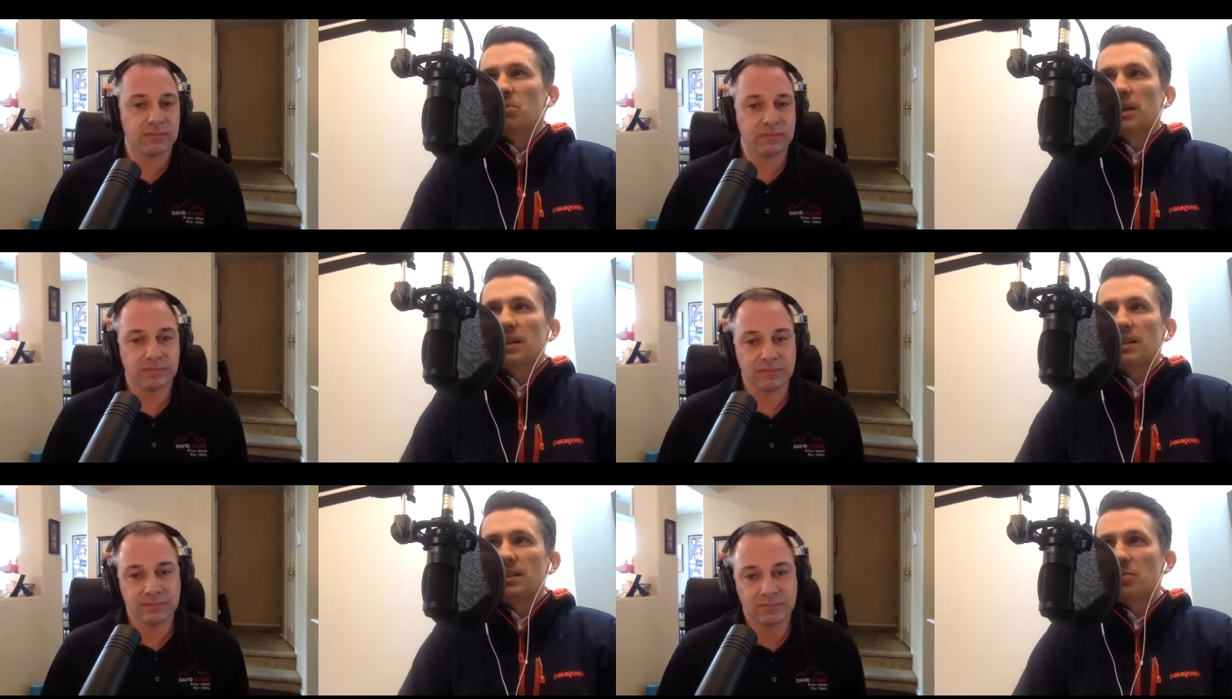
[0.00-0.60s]
Speaker 1: But
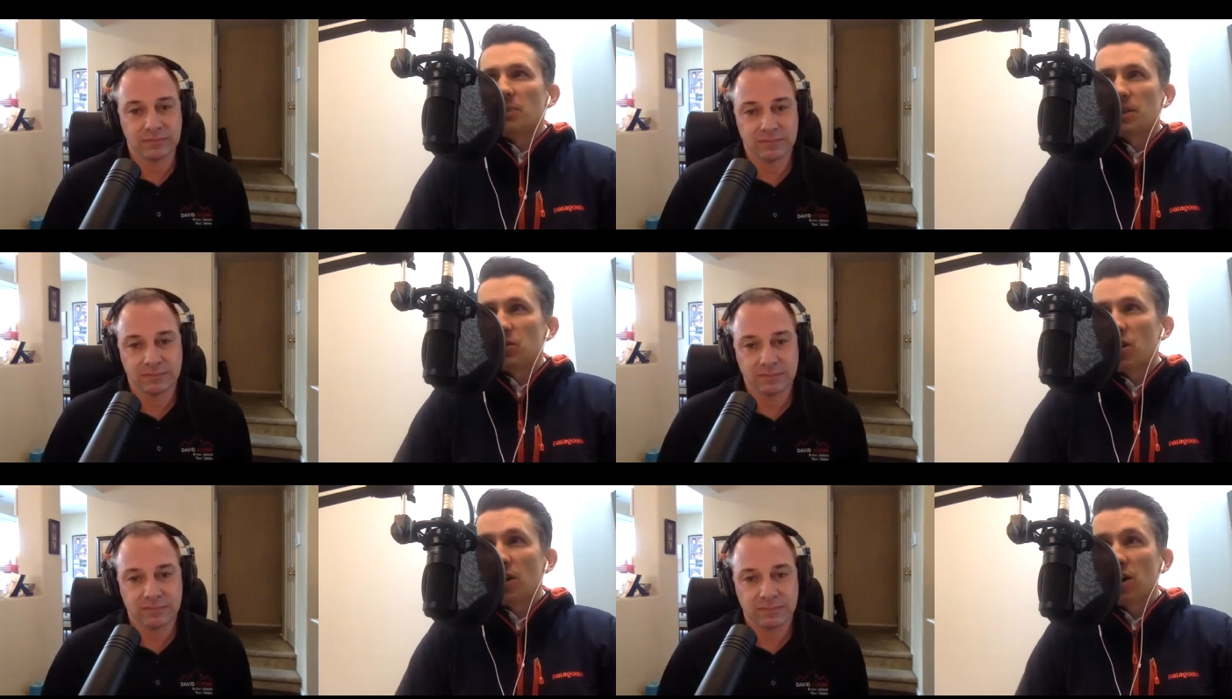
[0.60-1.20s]
I think you make a
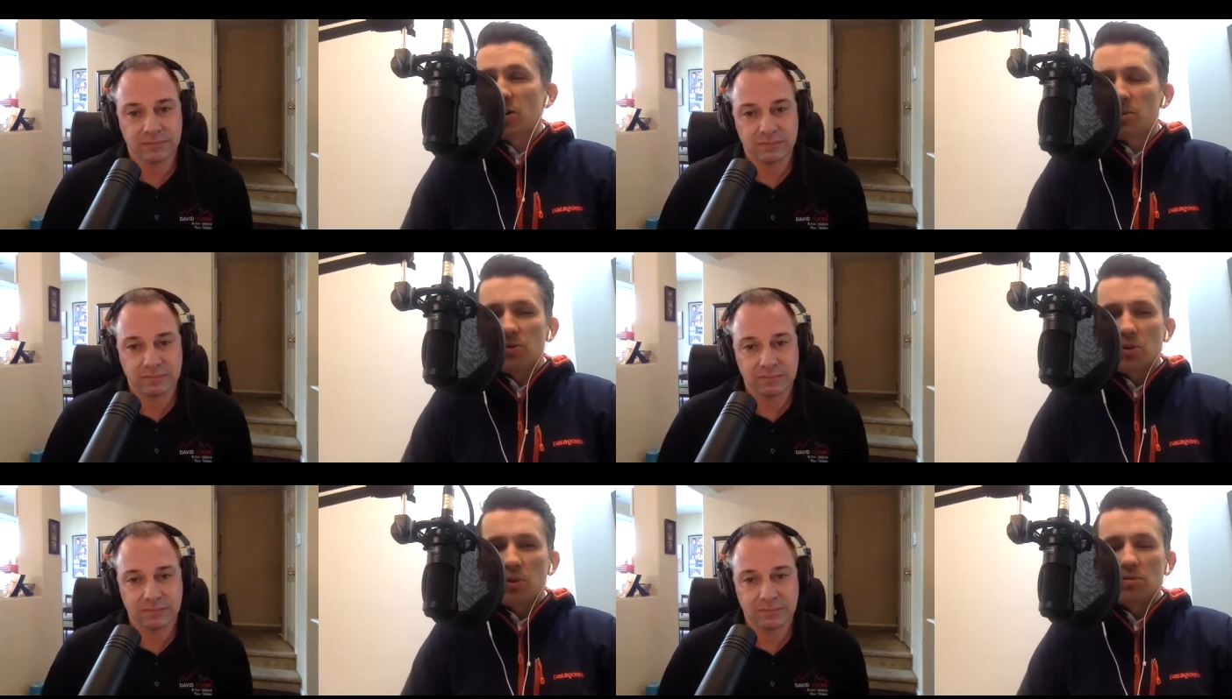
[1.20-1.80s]
strong
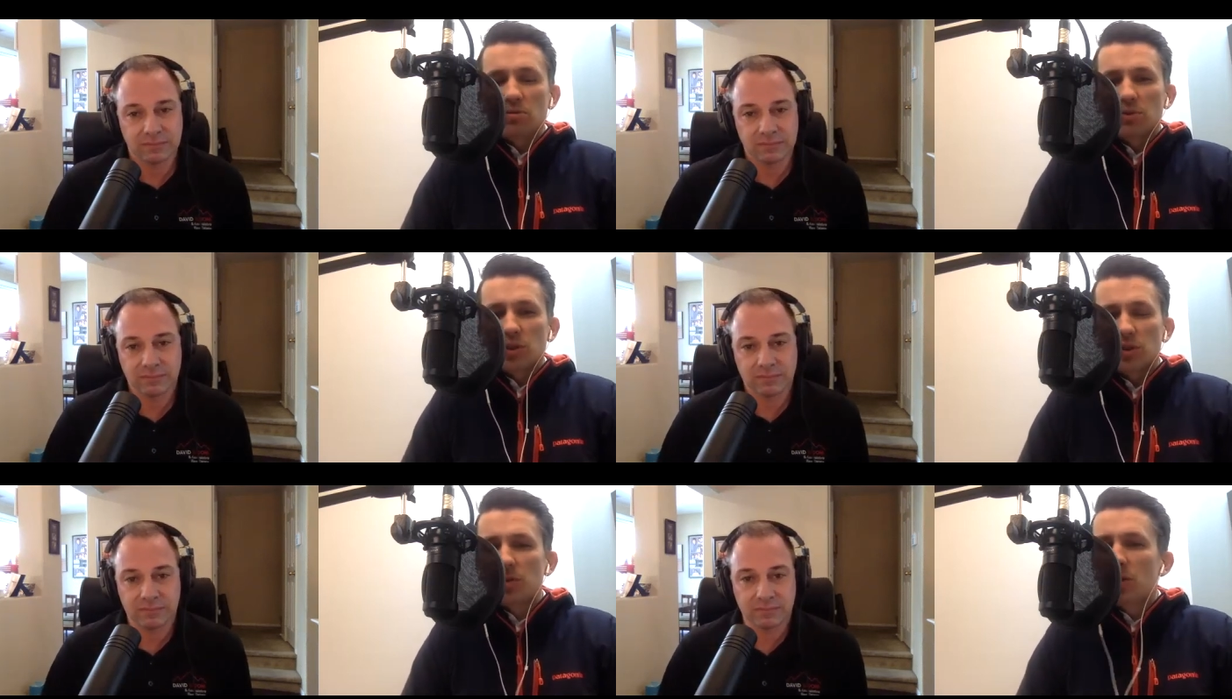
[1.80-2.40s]
argument for
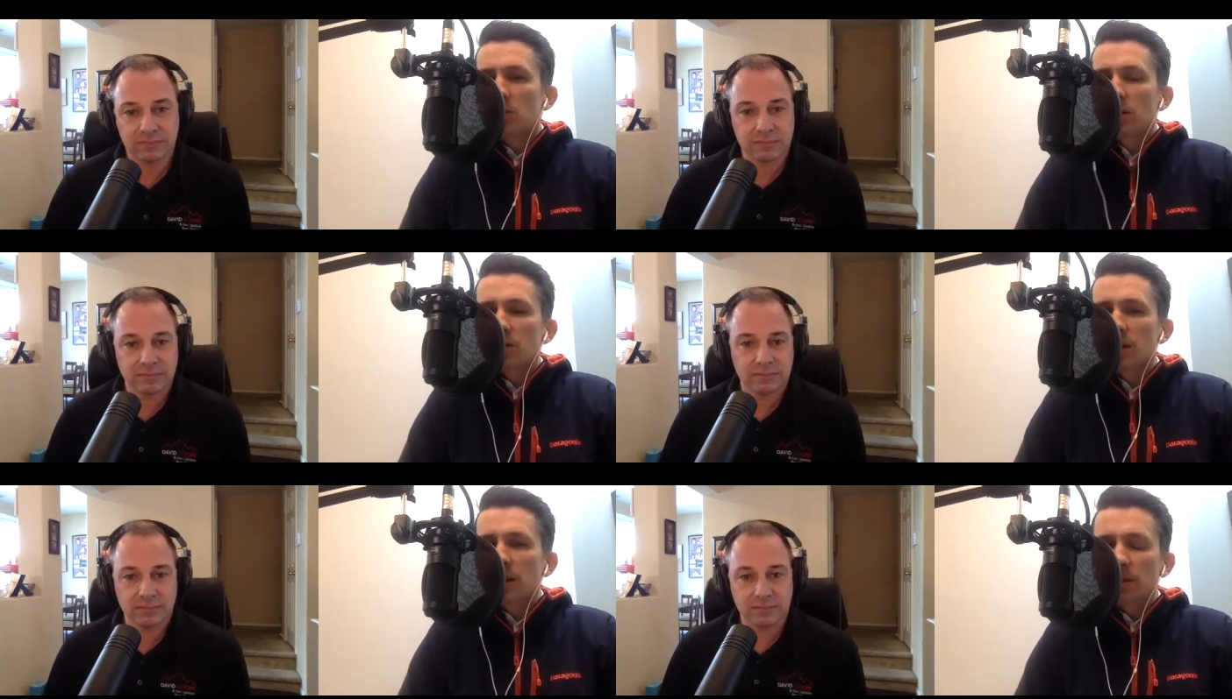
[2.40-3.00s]
realtor first,
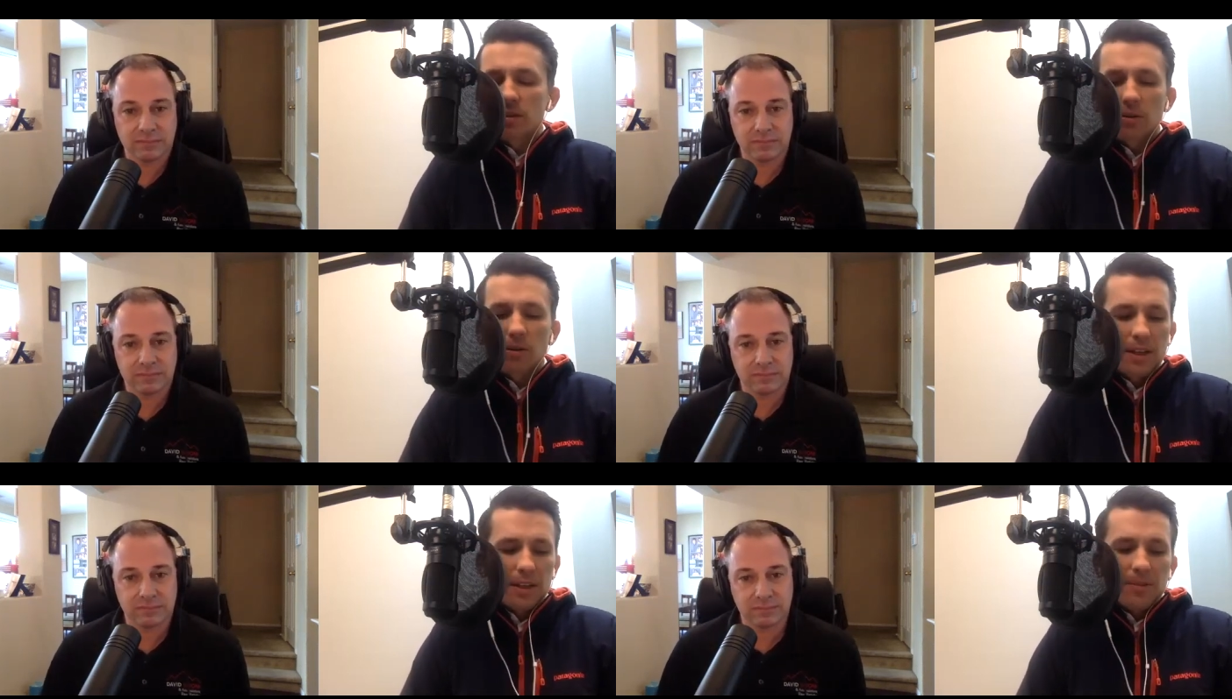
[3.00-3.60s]
lender second. So
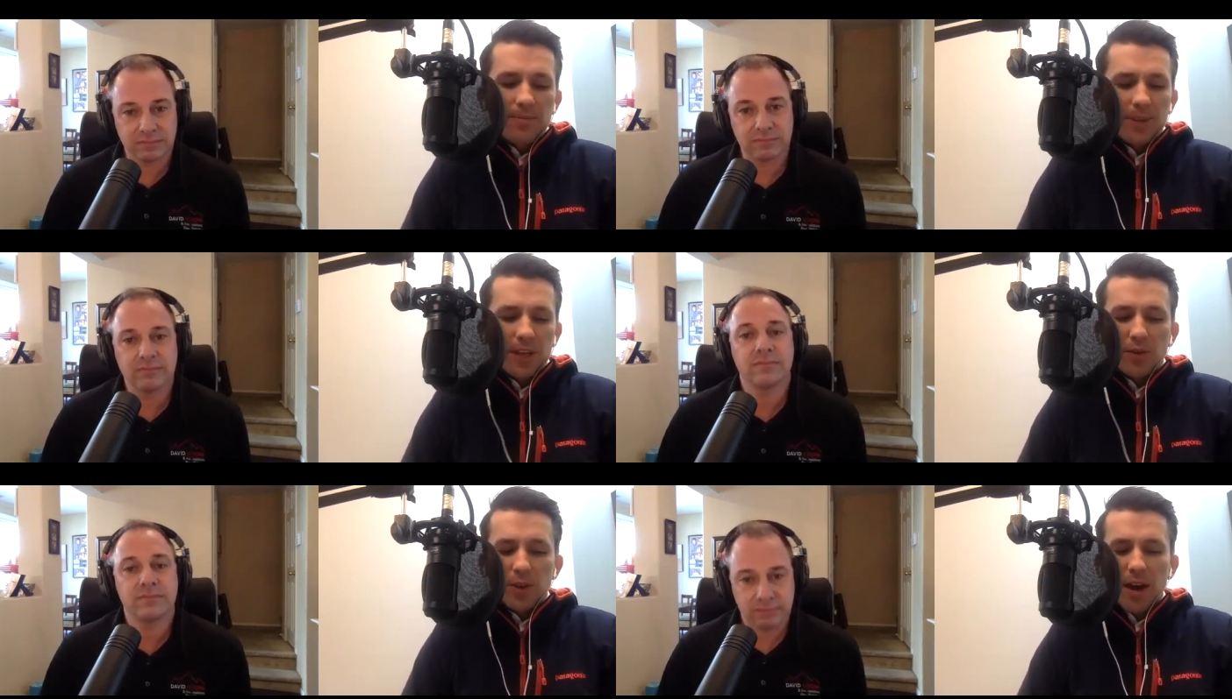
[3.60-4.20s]

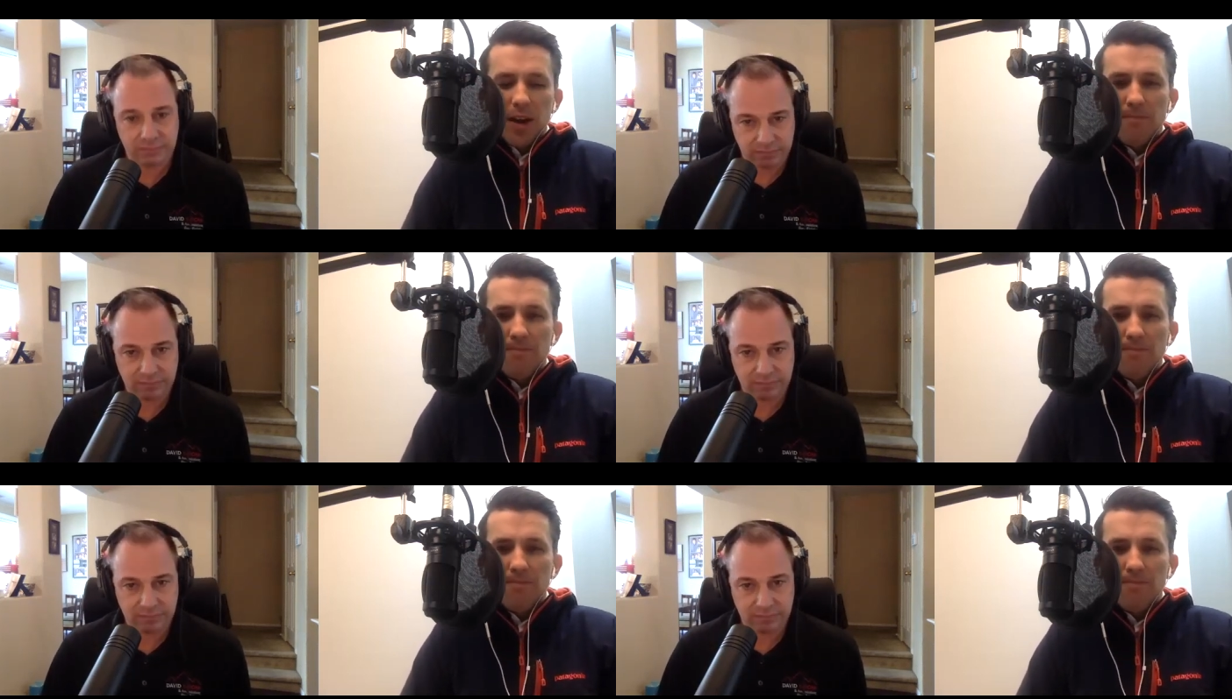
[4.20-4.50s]
thank you for that.